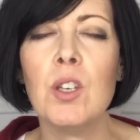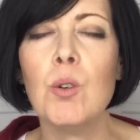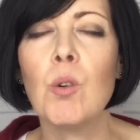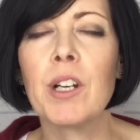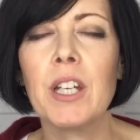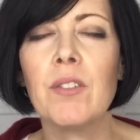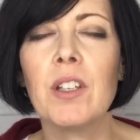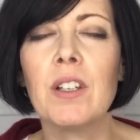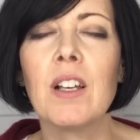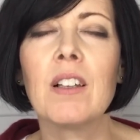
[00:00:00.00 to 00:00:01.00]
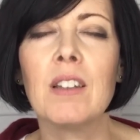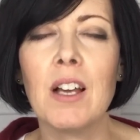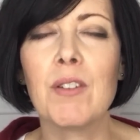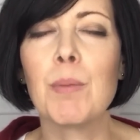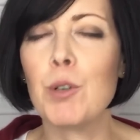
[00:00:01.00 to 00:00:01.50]
you are given
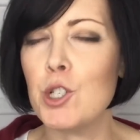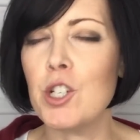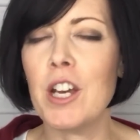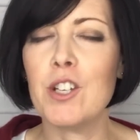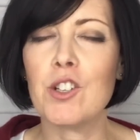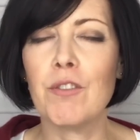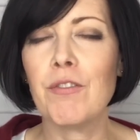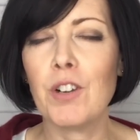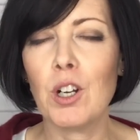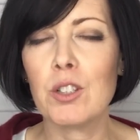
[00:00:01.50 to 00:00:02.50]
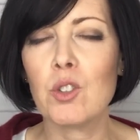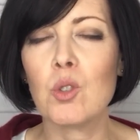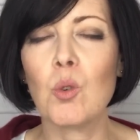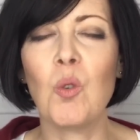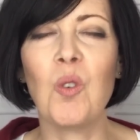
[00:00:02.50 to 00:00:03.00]
love and appreciation
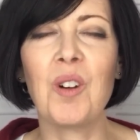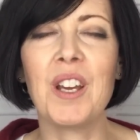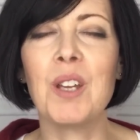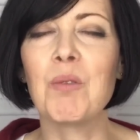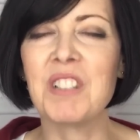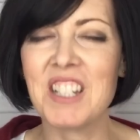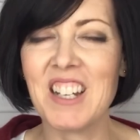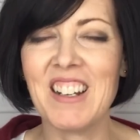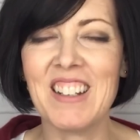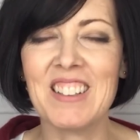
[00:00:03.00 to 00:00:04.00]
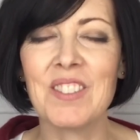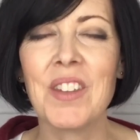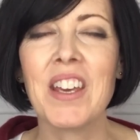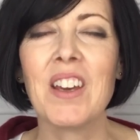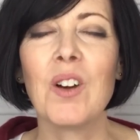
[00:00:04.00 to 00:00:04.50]
first or in return,